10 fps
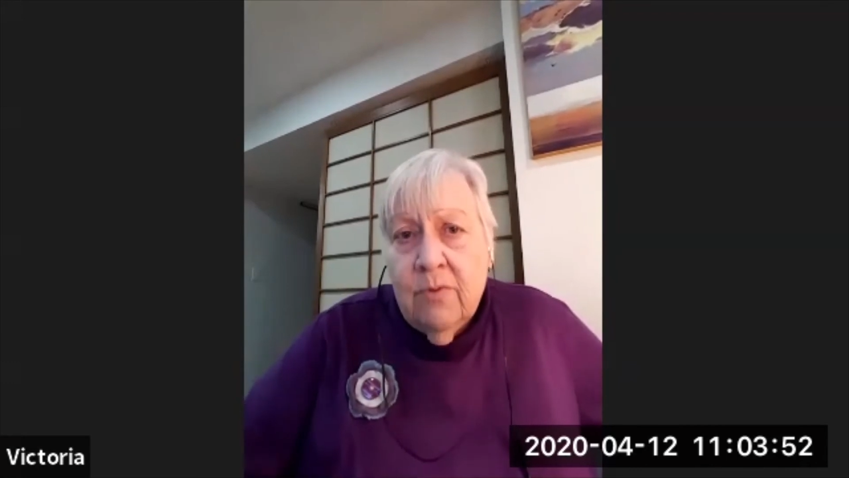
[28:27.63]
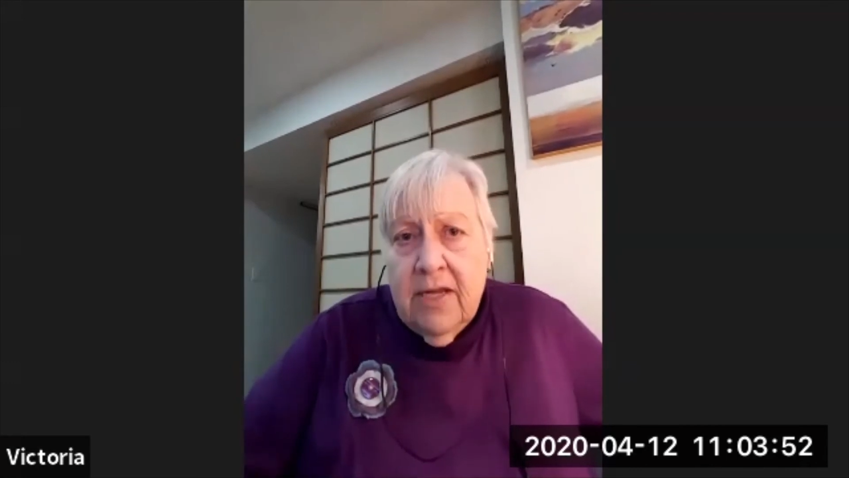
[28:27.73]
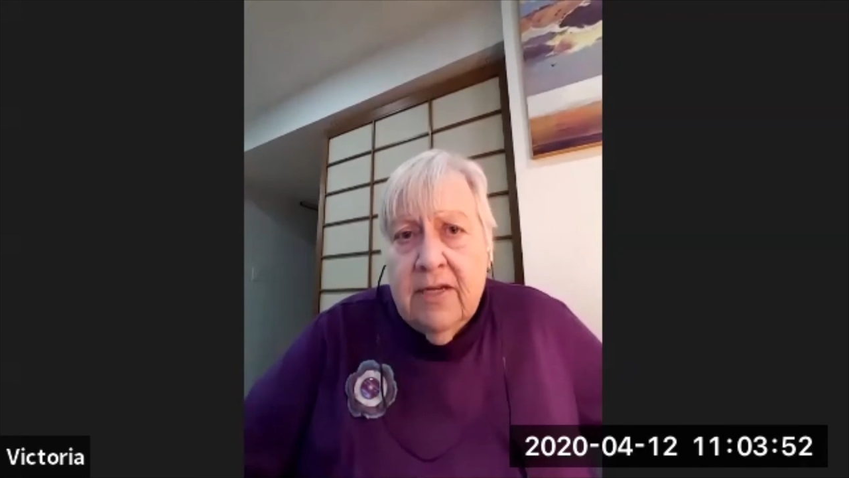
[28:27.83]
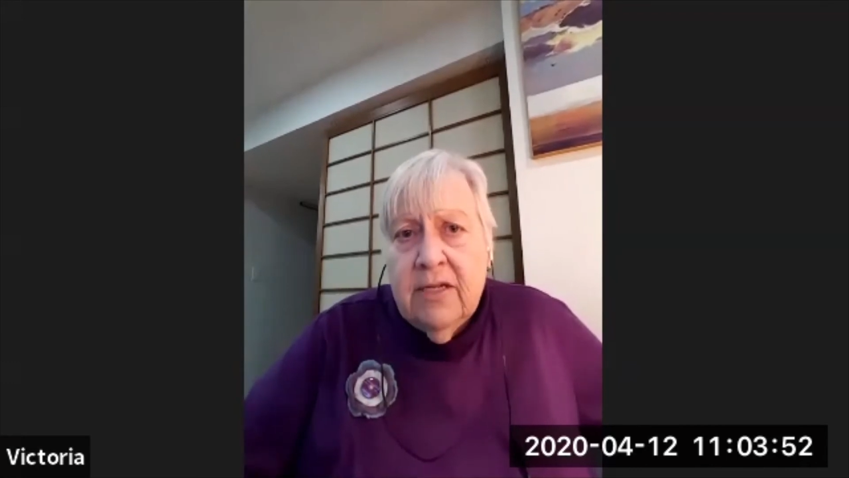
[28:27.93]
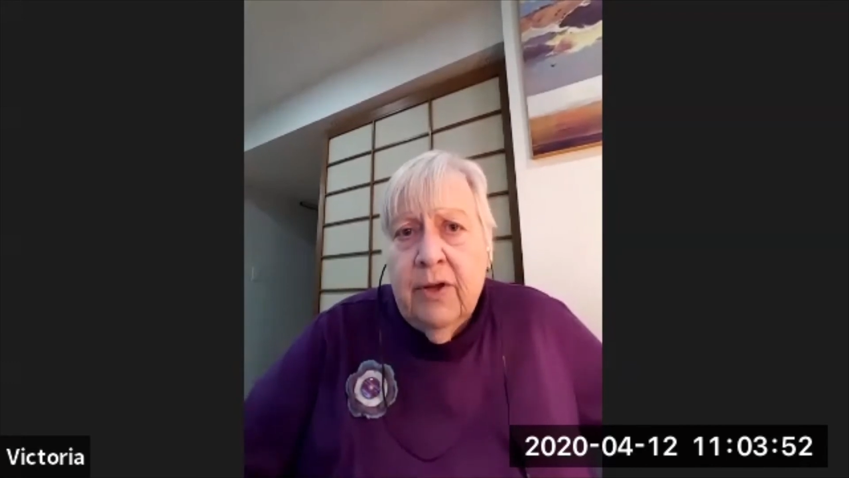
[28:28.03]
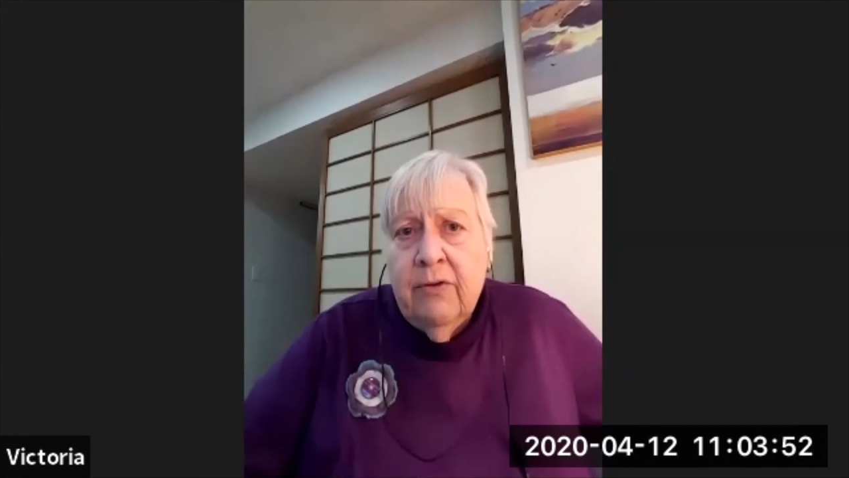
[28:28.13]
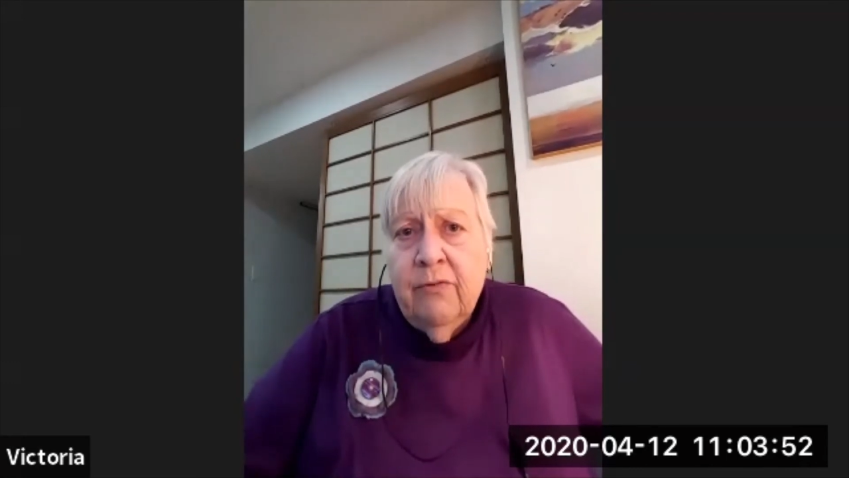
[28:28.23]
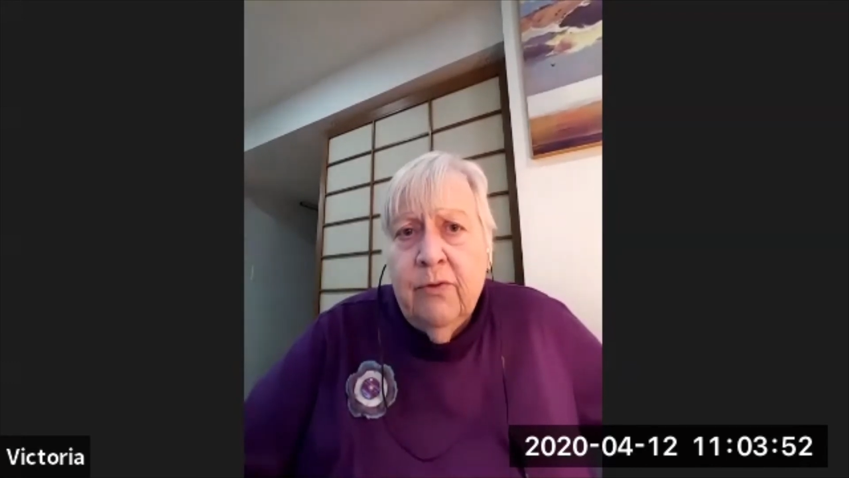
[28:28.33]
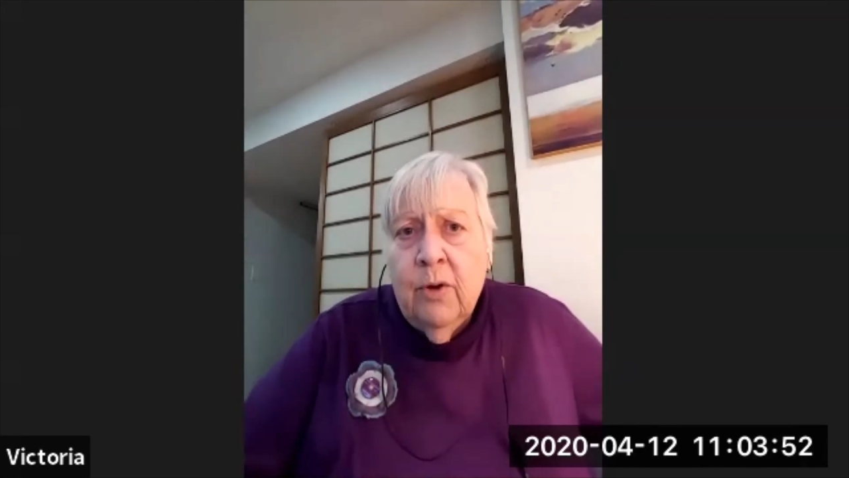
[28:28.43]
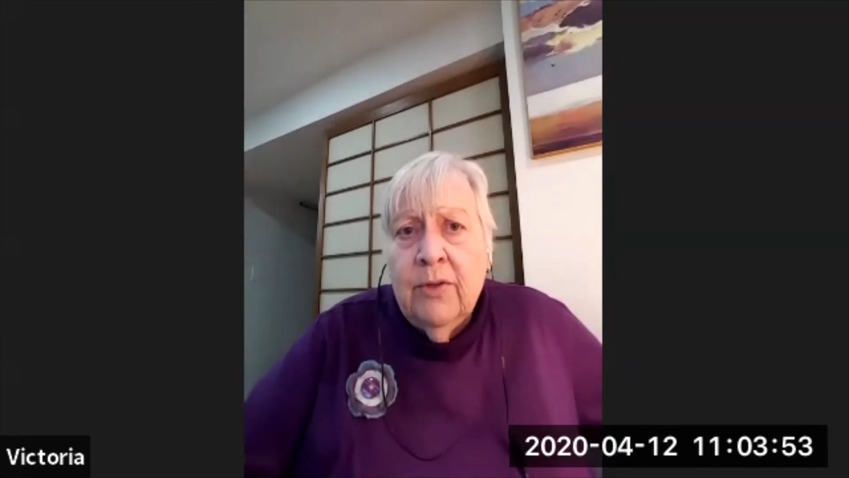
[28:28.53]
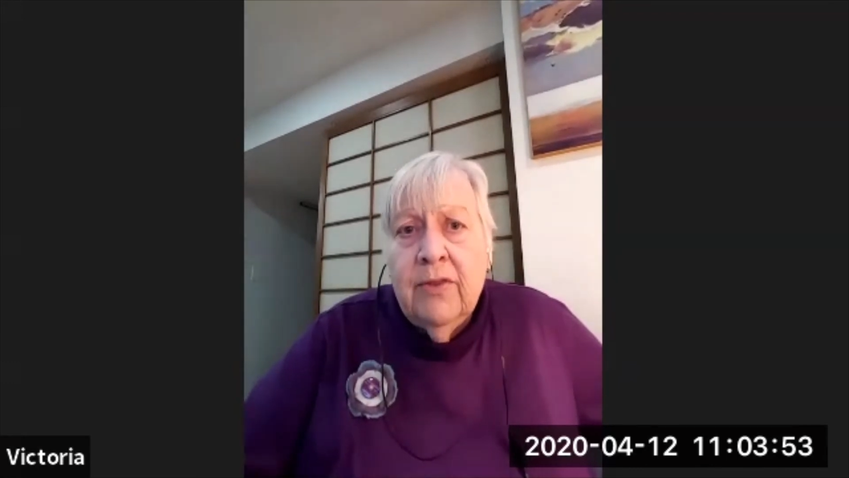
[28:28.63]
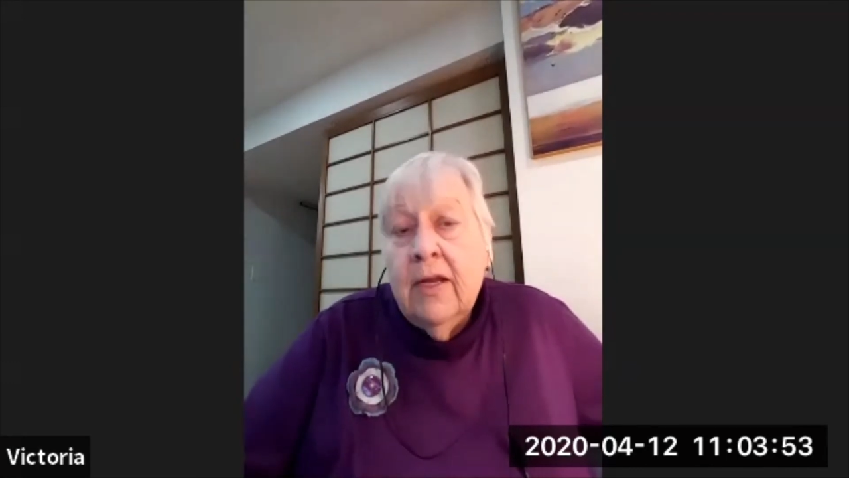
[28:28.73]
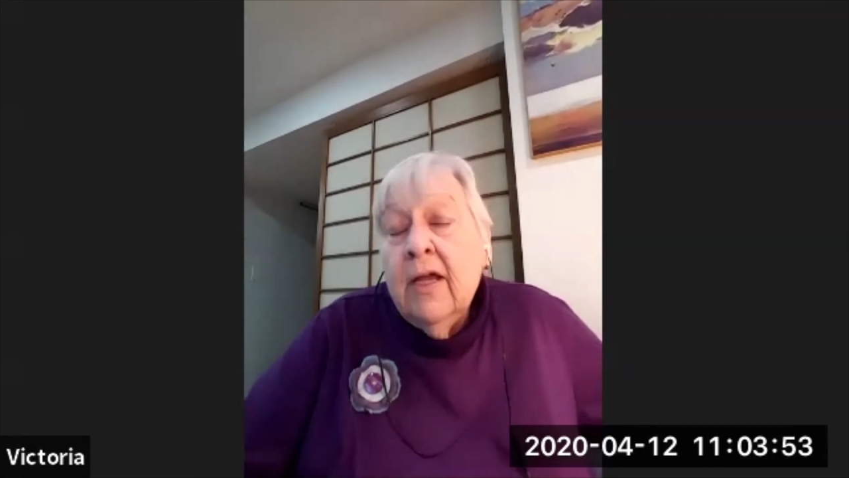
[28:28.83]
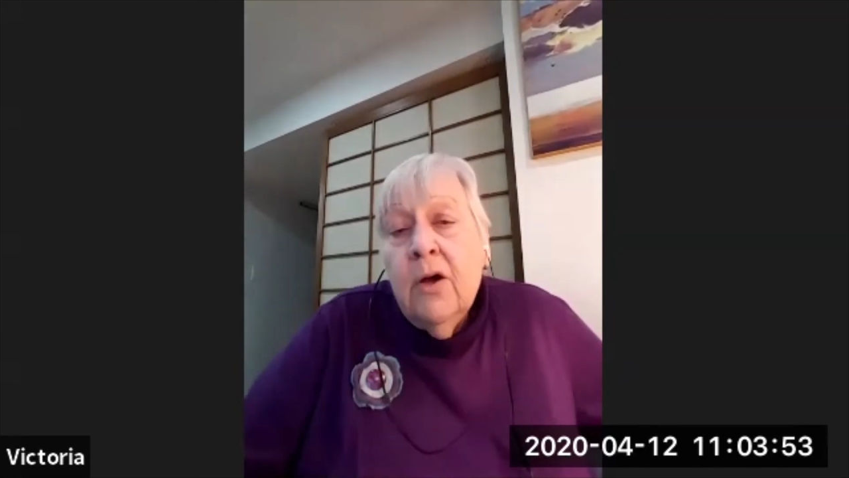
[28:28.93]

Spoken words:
need to bring forward that